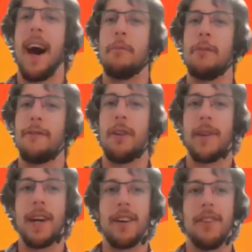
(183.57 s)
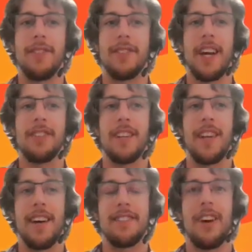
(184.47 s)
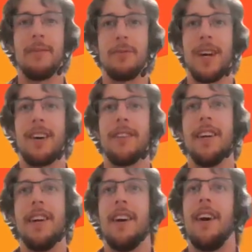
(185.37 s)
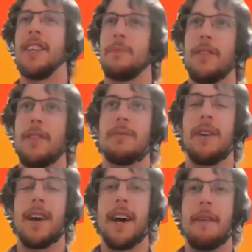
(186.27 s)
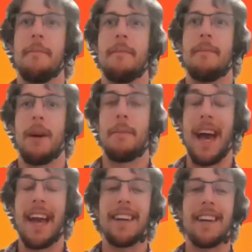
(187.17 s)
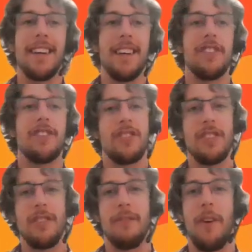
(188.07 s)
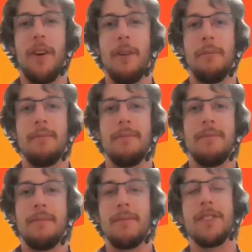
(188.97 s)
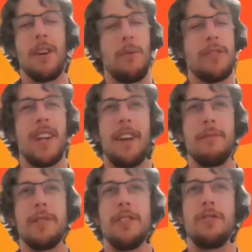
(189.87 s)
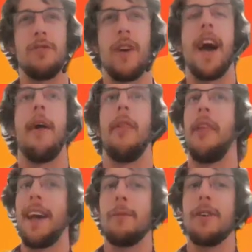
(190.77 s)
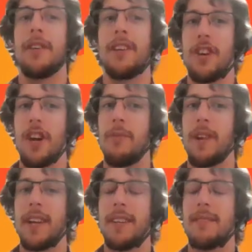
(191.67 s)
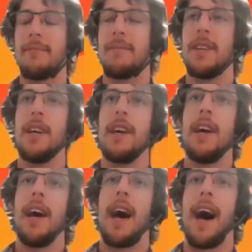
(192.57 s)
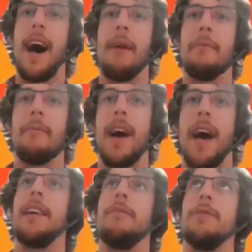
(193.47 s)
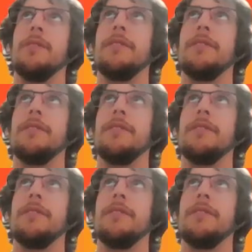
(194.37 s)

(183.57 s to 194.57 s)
but following our conversation last time as well, I spoke to my bank just to confirm, because I wasn't 100% sure how they were interpreting it, and